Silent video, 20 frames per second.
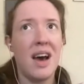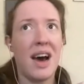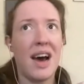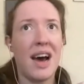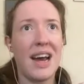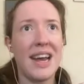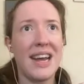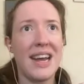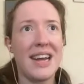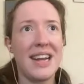
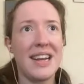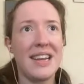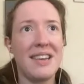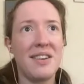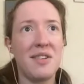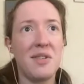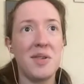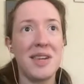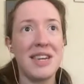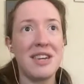
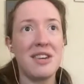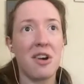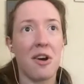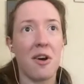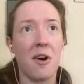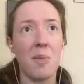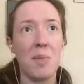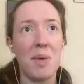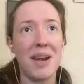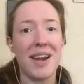to
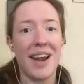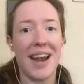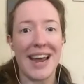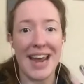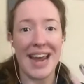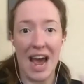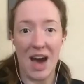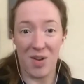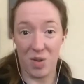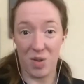determine
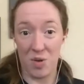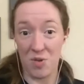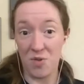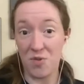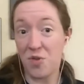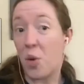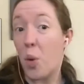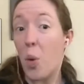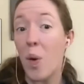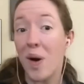like how they're
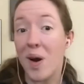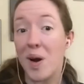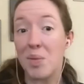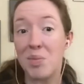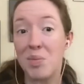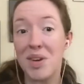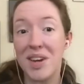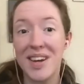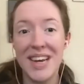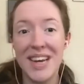
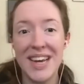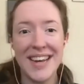formed